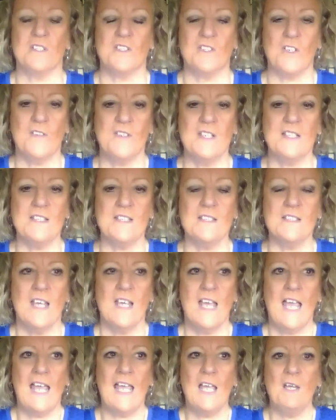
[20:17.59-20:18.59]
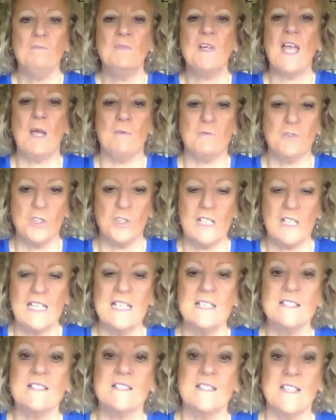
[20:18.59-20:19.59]
so this is him capturing
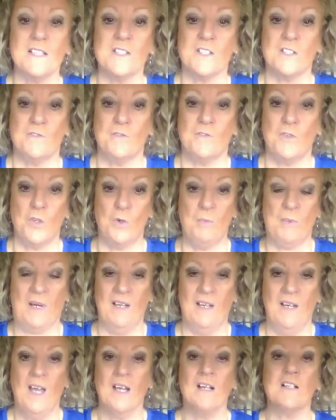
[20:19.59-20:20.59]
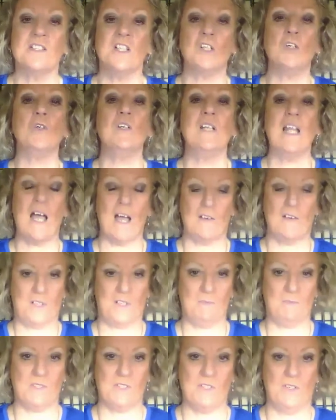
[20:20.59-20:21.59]
his sense of humor, because he could laugh at
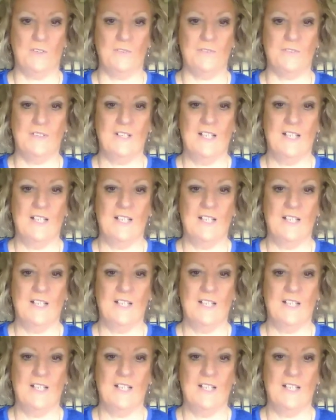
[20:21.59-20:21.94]
himself,